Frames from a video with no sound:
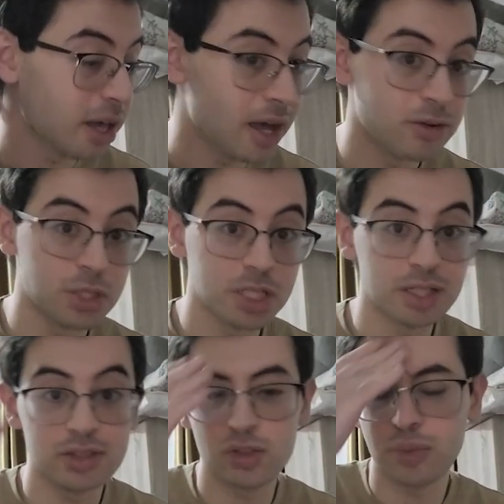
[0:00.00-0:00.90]

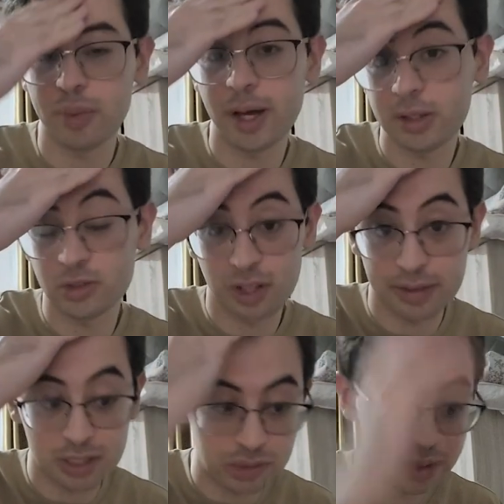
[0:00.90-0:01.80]
energy to propel
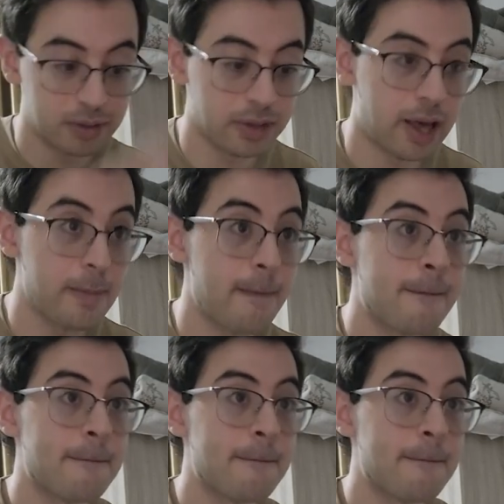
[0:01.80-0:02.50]
yourself at the speed of light.